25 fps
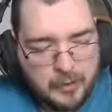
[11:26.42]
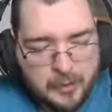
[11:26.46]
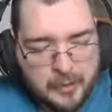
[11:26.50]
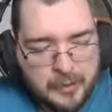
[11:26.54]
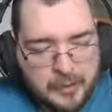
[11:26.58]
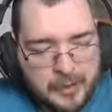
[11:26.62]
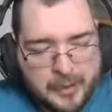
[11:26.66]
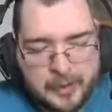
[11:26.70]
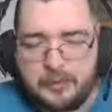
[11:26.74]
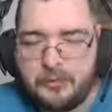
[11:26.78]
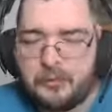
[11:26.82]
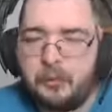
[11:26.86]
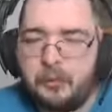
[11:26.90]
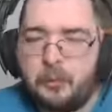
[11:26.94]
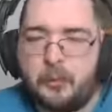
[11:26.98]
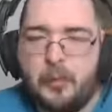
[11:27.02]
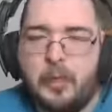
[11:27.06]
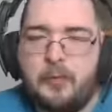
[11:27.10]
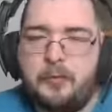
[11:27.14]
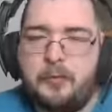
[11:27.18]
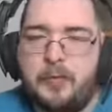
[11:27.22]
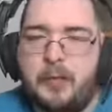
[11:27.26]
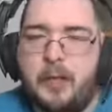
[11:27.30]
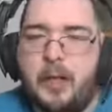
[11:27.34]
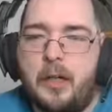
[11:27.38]
it isn't
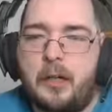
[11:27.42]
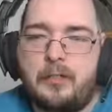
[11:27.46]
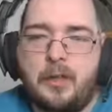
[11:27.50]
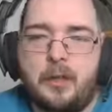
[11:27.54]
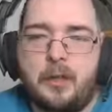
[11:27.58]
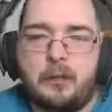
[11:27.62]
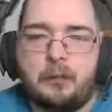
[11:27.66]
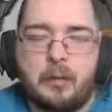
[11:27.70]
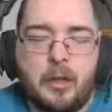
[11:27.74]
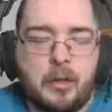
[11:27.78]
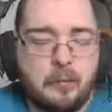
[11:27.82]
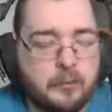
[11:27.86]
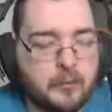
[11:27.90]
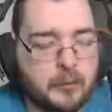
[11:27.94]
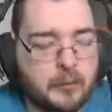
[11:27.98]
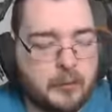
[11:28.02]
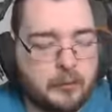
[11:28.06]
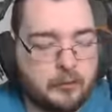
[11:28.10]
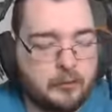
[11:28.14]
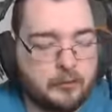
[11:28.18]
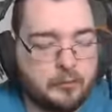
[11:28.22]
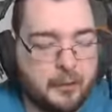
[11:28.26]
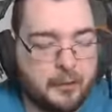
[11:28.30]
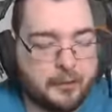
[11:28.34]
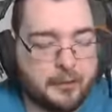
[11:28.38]
worth it. I'd rather
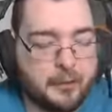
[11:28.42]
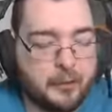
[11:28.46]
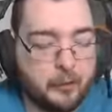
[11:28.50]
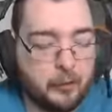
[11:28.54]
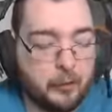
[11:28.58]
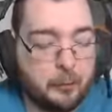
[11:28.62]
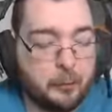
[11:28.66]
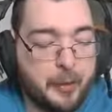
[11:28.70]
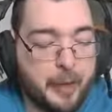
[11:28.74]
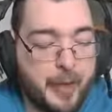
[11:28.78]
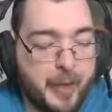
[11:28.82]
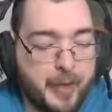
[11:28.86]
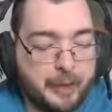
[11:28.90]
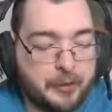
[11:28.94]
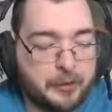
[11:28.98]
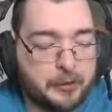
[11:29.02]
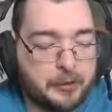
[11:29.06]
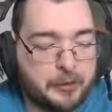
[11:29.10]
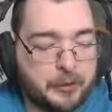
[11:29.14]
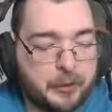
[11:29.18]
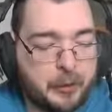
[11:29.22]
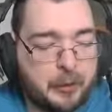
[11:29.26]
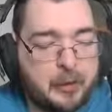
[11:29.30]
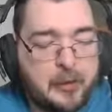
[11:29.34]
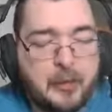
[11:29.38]
spend a little bit
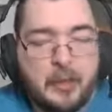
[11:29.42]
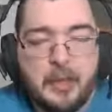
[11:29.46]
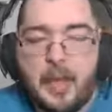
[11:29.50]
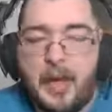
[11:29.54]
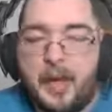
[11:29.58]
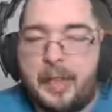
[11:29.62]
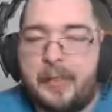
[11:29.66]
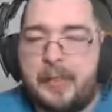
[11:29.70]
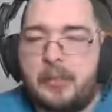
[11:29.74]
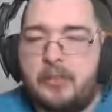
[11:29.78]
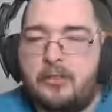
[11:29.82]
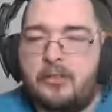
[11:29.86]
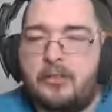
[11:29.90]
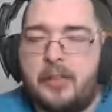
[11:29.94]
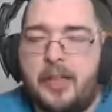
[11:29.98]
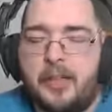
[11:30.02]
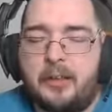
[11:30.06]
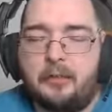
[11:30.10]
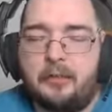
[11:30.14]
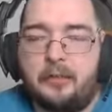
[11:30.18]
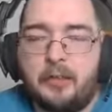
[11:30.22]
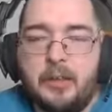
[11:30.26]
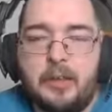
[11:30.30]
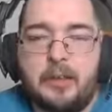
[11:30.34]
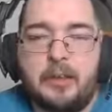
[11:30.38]
extra and get
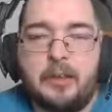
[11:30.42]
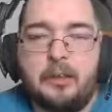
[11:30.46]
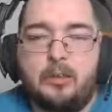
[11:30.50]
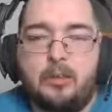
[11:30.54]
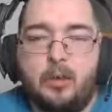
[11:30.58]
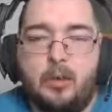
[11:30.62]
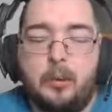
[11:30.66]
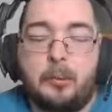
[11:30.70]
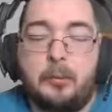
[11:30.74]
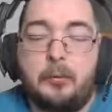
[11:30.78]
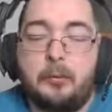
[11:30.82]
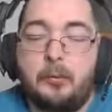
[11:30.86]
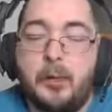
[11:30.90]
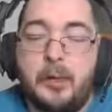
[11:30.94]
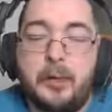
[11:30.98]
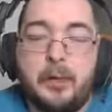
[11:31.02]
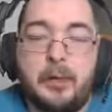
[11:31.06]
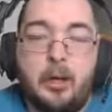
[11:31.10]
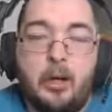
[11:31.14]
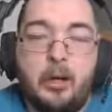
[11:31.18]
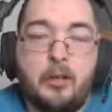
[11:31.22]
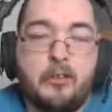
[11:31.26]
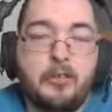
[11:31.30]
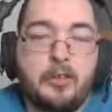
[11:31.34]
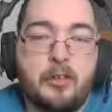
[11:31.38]
something really enjoyable, really
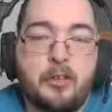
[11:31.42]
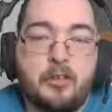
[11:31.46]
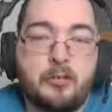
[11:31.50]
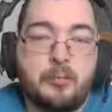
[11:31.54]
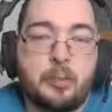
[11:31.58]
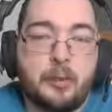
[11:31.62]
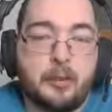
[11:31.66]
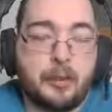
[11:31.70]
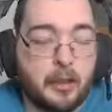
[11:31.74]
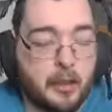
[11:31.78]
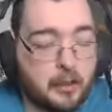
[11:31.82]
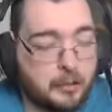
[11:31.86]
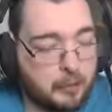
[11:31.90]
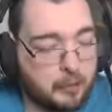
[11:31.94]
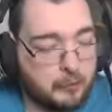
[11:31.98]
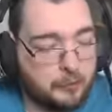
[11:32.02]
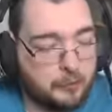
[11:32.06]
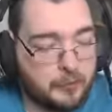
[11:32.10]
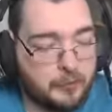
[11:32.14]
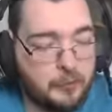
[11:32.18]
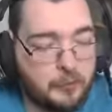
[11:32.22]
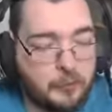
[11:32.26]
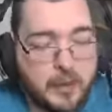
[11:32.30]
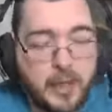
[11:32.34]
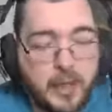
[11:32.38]
nice. You could spread it out over
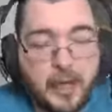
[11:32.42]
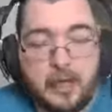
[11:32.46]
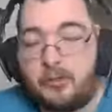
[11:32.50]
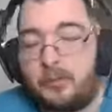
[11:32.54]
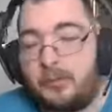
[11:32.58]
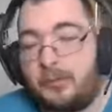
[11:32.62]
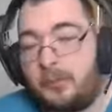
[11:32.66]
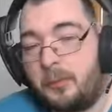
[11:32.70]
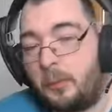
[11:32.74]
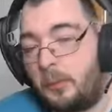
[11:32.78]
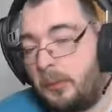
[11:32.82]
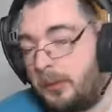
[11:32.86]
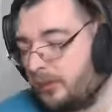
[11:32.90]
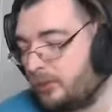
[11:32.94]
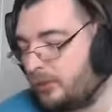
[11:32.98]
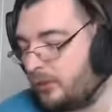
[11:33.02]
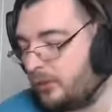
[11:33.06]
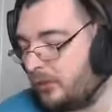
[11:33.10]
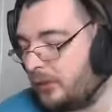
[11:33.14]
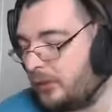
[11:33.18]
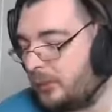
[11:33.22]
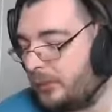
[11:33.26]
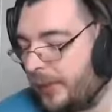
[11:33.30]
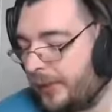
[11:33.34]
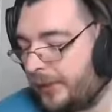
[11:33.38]
2 days if you wanted to,
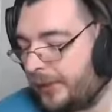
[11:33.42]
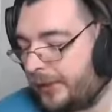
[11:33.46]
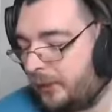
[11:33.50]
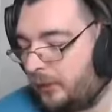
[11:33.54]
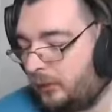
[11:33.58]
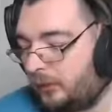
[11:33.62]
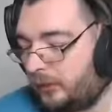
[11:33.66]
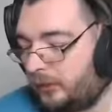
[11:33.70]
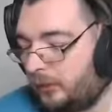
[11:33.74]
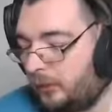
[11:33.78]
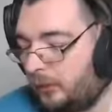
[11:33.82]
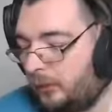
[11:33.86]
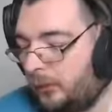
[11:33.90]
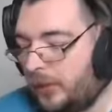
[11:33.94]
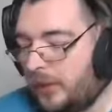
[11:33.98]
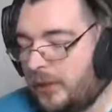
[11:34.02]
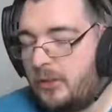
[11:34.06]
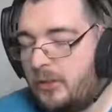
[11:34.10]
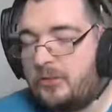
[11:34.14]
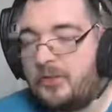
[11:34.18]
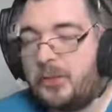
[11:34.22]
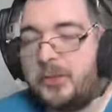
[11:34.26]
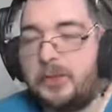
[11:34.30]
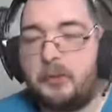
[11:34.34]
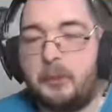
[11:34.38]
depending on your
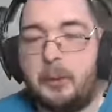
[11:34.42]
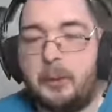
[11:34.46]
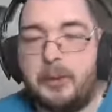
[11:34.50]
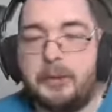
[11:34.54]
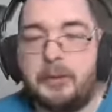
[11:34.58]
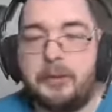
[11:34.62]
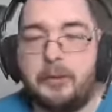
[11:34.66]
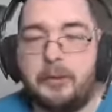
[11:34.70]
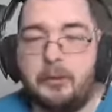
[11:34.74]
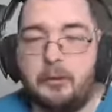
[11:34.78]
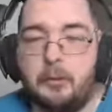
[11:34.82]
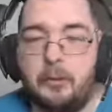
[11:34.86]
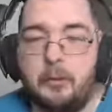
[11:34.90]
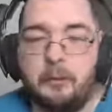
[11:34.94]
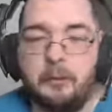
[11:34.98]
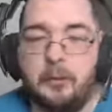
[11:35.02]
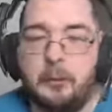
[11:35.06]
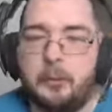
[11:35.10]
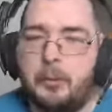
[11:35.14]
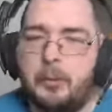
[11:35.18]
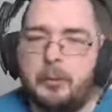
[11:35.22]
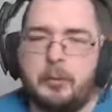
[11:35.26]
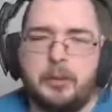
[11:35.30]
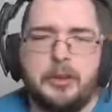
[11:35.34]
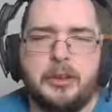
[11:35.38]
situation or the
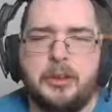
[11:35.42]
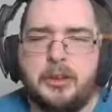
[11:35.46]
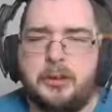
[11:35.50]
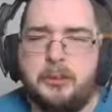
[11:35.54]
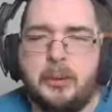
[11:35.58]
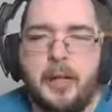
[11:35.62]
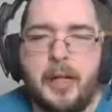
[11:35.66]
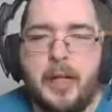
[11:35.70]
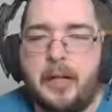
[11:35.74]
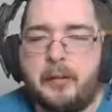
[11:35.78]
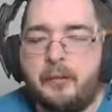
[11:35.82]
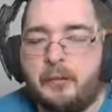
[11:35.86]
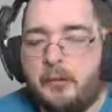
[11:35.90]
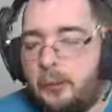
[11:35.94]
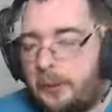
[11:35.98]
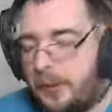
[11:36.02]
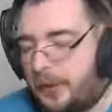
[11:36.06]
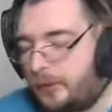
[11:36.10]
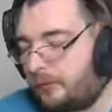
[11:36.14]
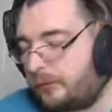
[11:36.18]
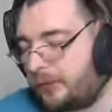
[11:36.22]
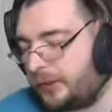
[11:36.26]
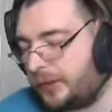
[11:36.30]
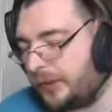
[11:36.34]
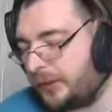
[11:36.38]
portions you have or
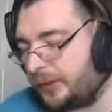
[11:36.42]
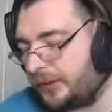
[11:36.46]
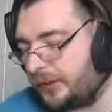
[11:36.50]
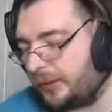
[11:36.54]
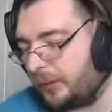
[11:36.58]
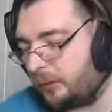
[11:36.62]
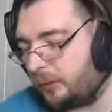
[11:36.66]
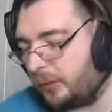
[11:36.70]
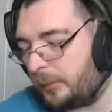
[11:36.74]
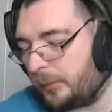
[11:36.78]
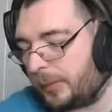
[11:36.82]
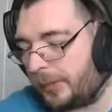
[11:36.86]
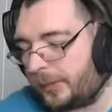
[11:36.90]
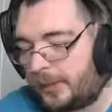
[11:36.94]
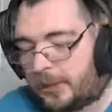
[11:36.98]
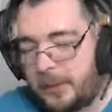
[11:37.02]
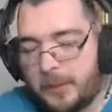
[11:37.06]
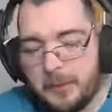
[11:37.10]
whatever it is, you know what I mean?